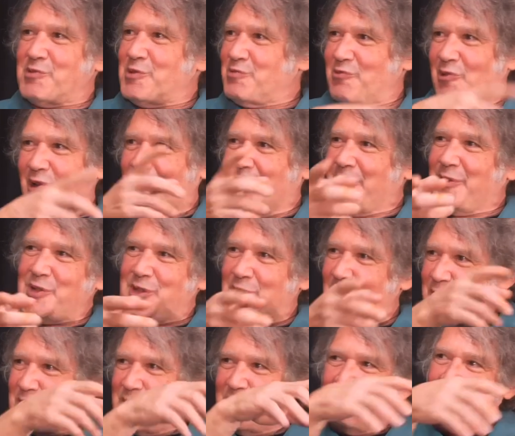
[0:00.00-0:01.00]
was running the
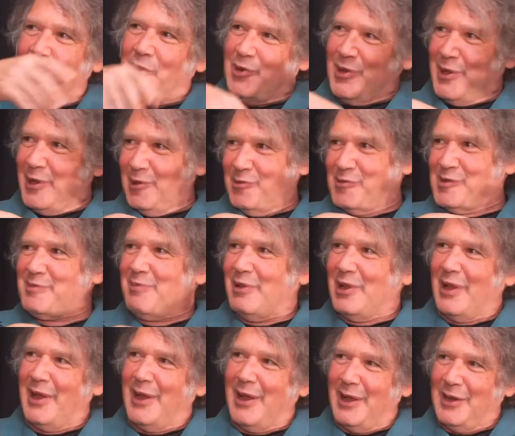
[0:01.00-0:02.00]
session, Bo Diddley was
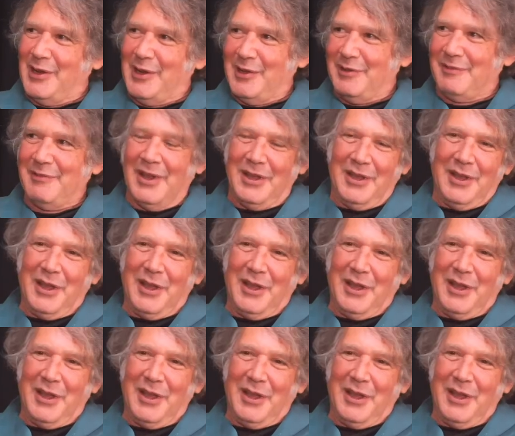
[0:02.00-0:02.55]
playing, and he,